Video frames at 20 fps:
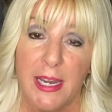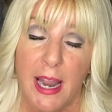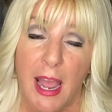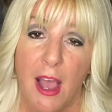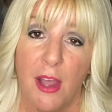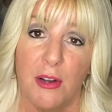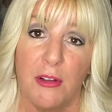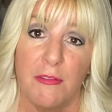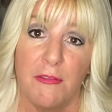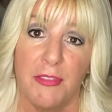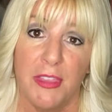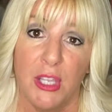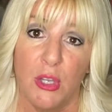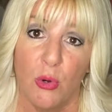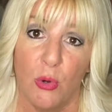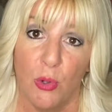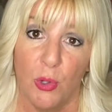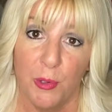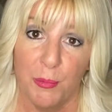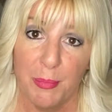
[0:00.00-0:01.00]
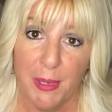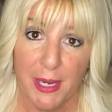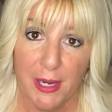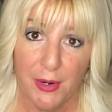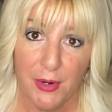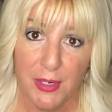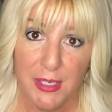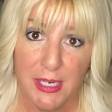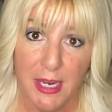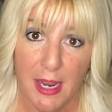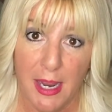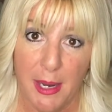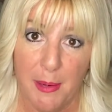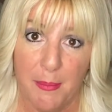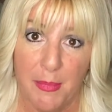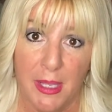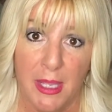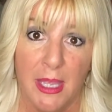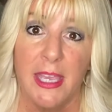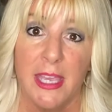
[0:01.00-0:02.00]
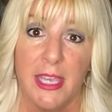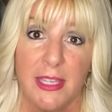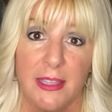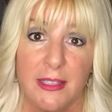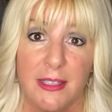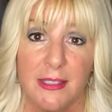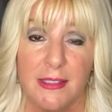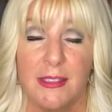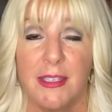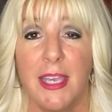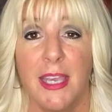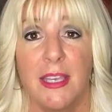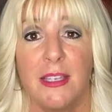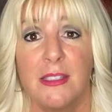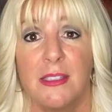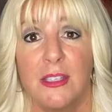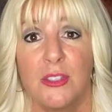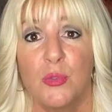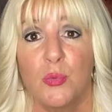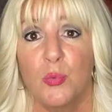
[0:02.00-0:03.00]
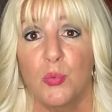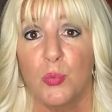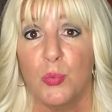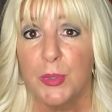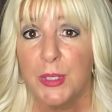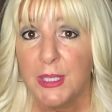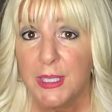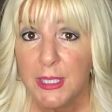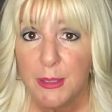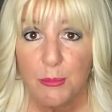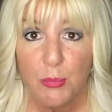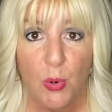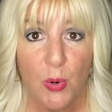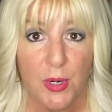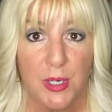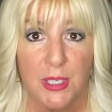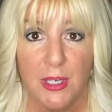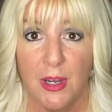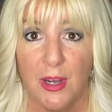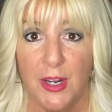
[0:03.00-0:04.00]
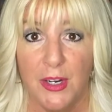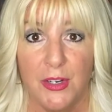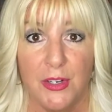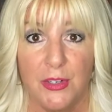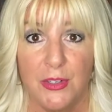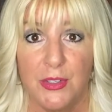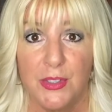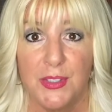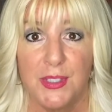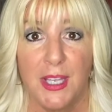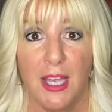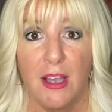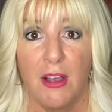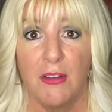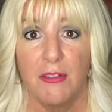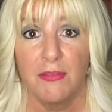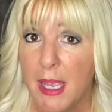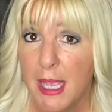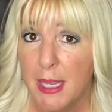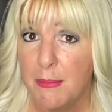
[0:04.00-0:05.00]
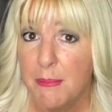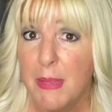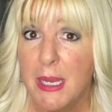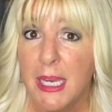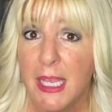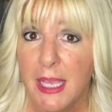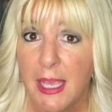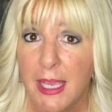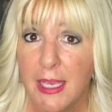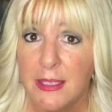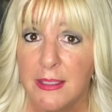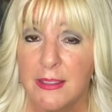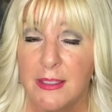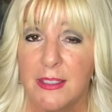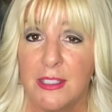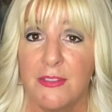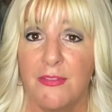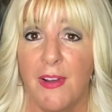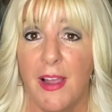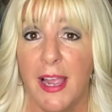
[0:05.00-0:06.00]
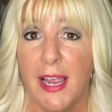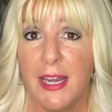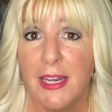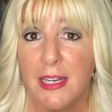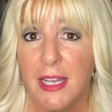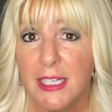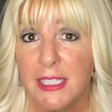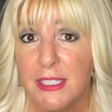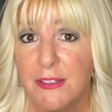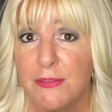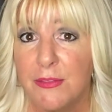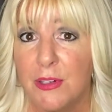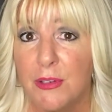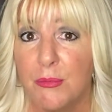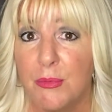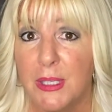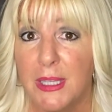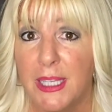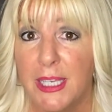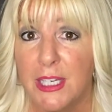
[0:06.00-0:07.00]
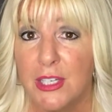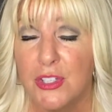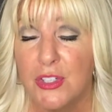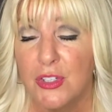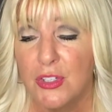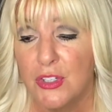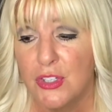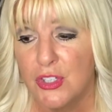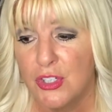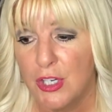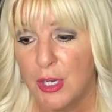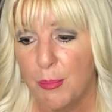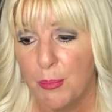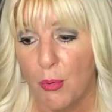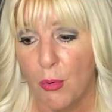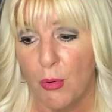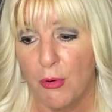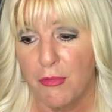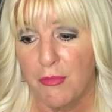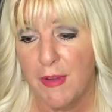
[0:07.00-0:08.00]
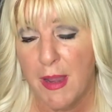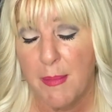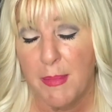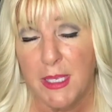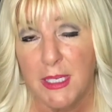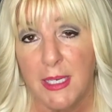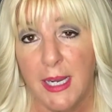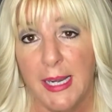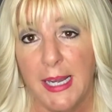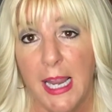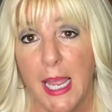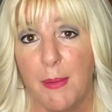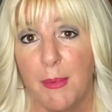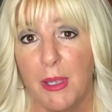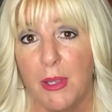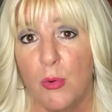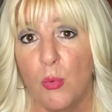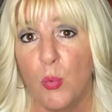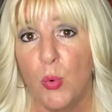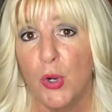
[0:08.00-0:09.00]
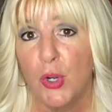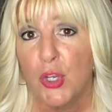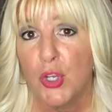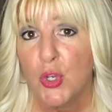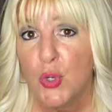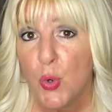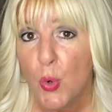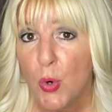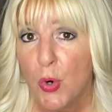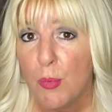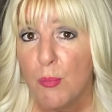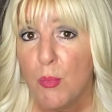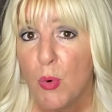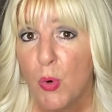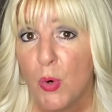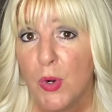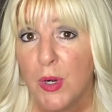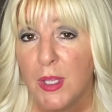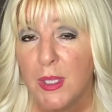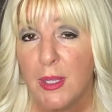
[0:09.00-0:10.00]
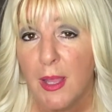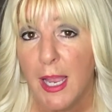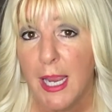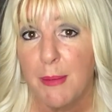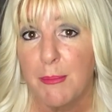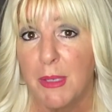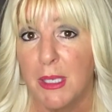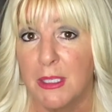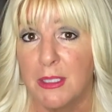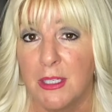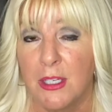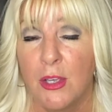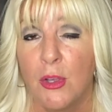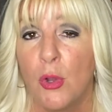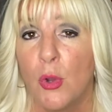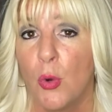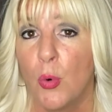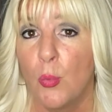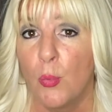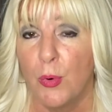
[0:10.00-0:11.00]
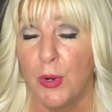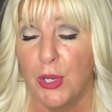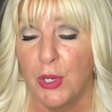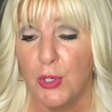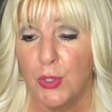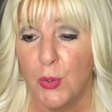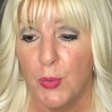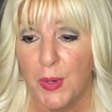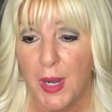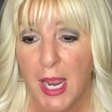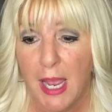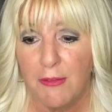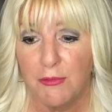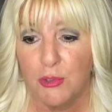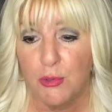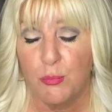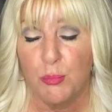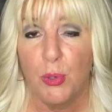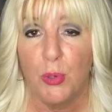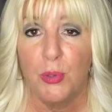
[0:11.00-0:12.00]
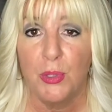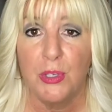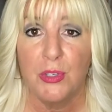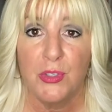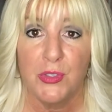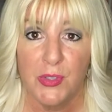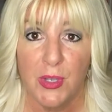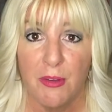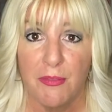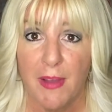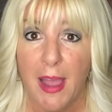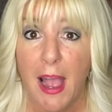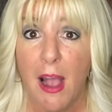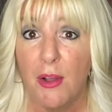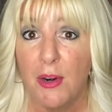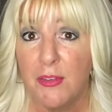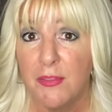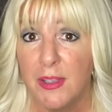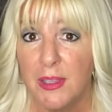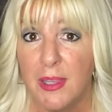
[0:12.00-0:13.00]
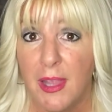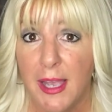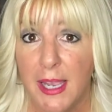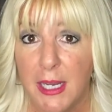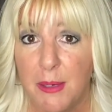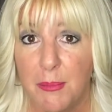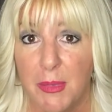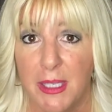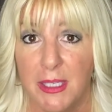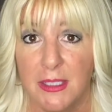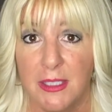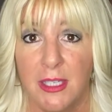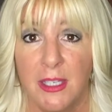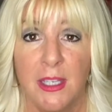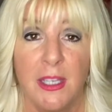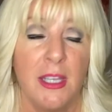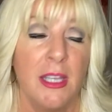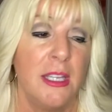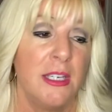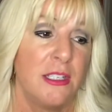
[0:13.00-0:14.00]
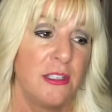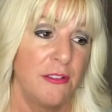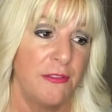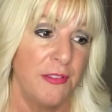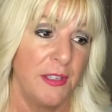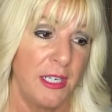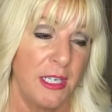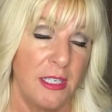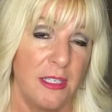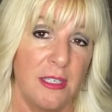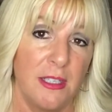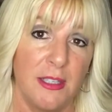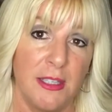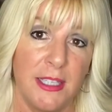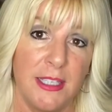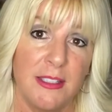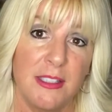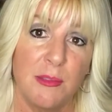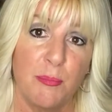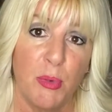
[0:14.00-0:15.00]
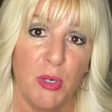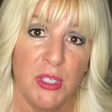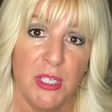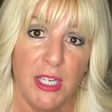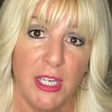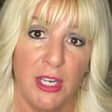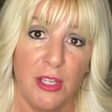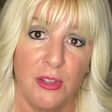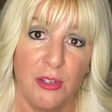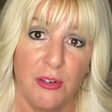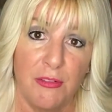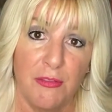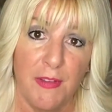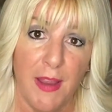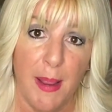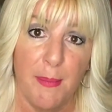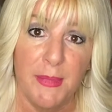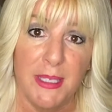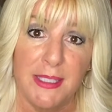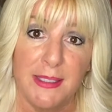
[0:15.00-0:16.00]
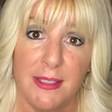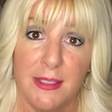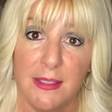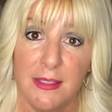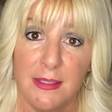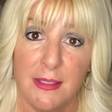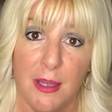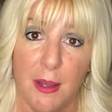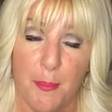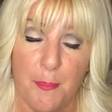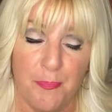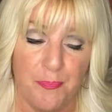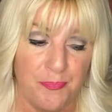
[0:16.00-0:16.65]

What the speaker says: out of the old paradigm. In this case, it's really important to honor yourself. In many cases, find a different relationship or family dynamic where you're more in alignment, where you don't have to pull yourself out of alignment to fit into this particular family system.